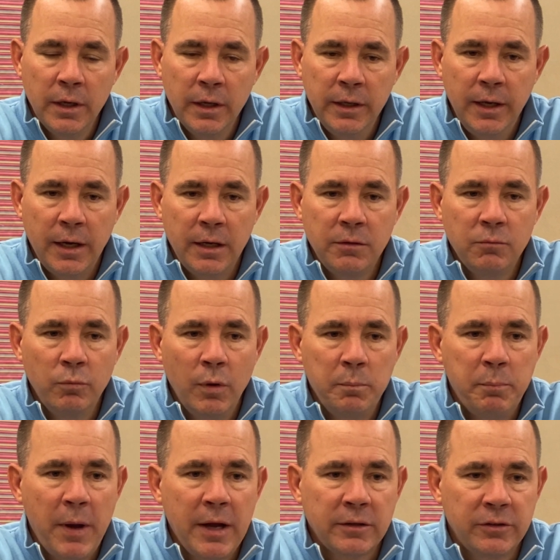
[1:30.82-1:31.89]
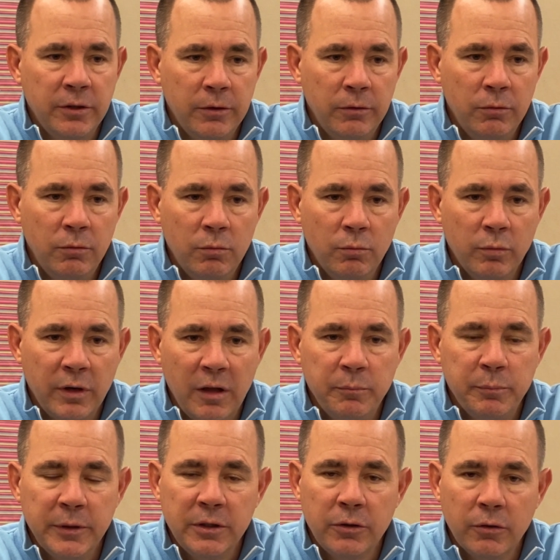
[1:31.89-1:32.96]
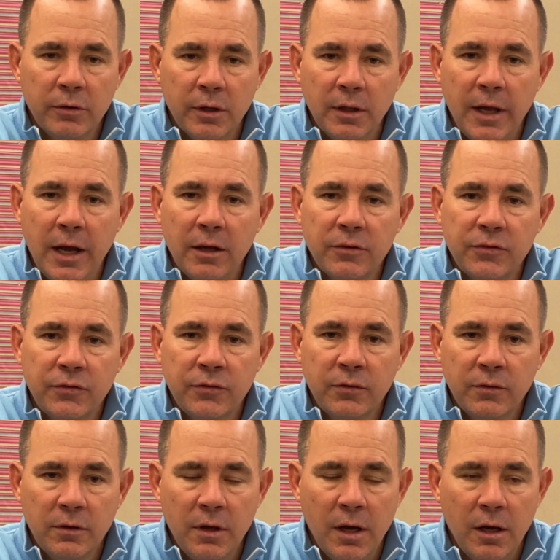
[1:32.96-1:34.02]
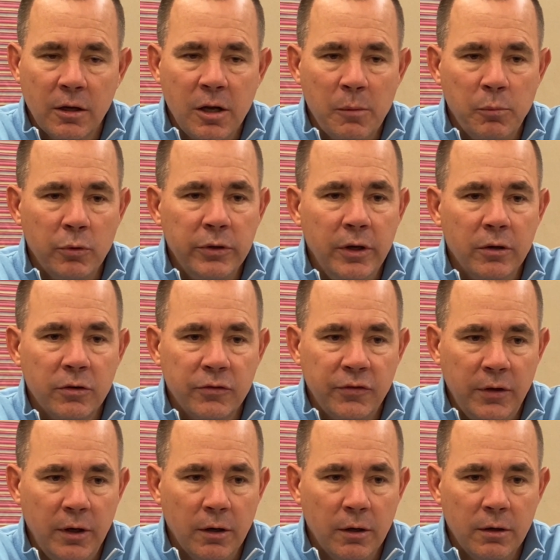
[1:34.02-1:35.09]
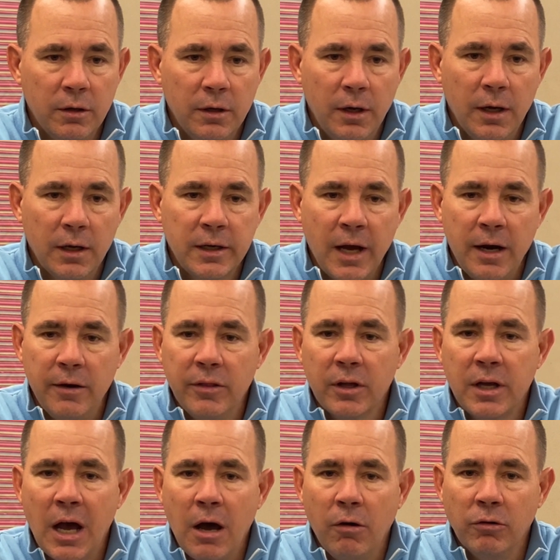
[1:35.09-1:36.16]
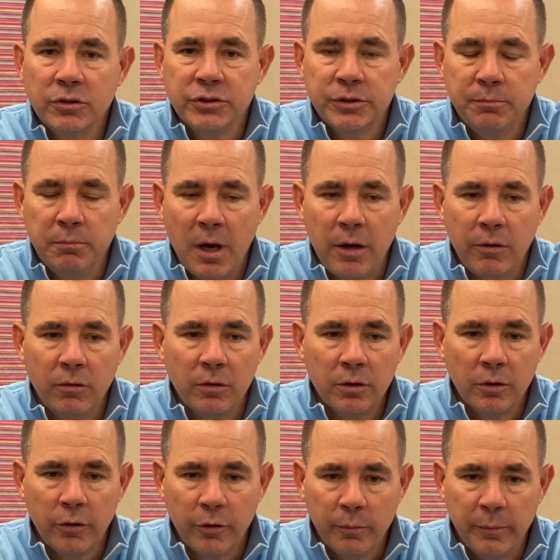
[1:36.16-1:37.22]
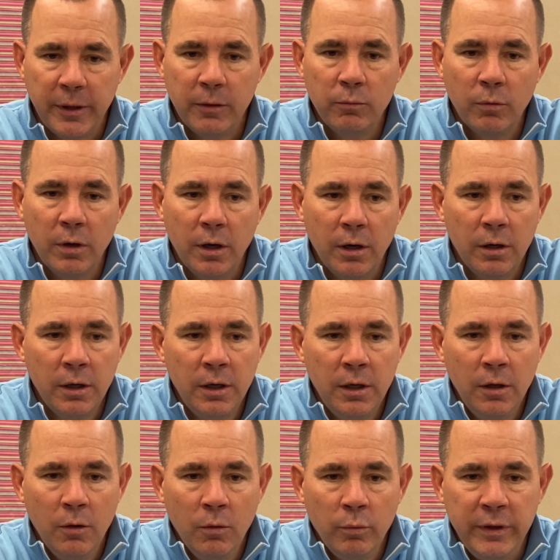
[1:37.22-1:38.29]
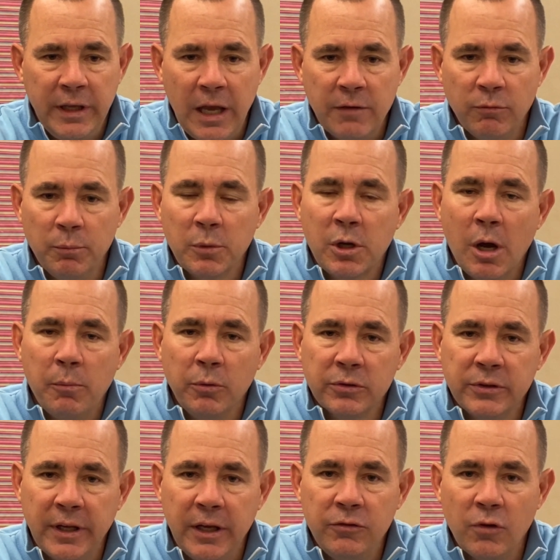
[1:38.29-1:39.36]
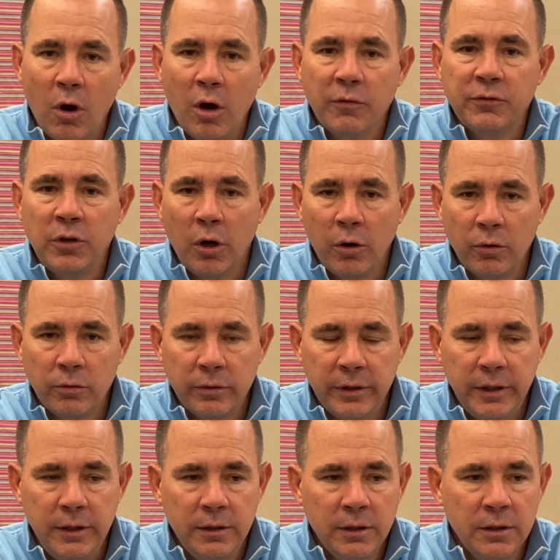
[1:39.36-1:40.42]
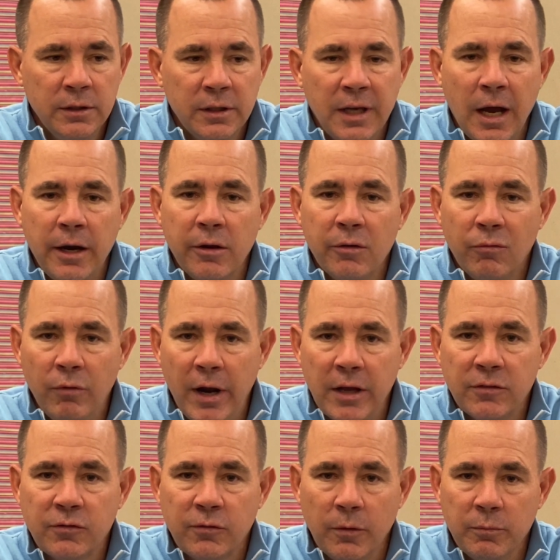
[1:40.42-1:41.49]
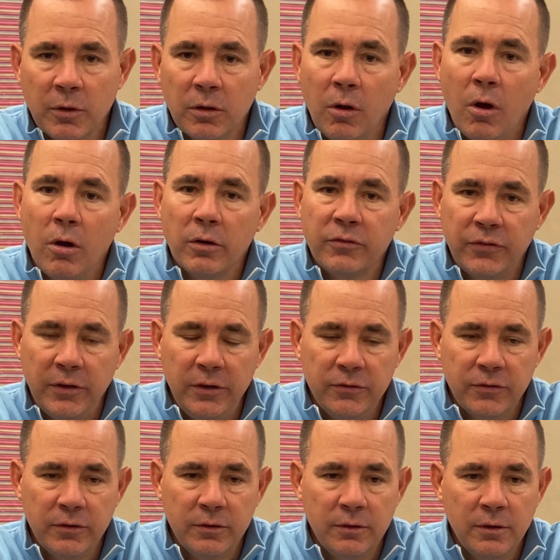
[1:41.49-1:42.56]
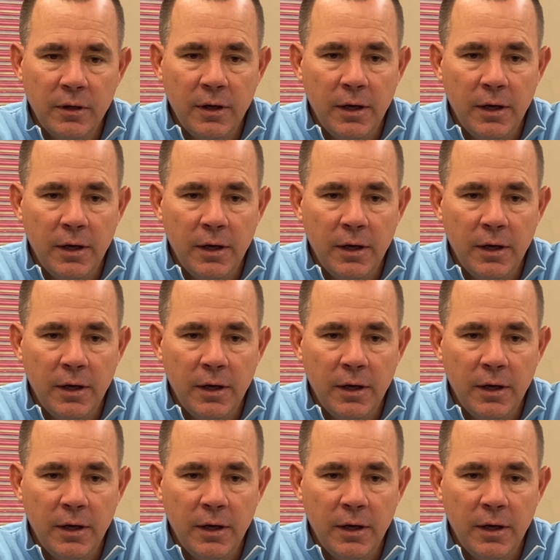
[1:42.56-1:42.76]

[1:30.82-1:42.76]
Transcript: Yeah, I went back to what I've been doing the last couple years here, kind of the college model a little bit, where we gave them a couple days off totally, kind of rest from the long season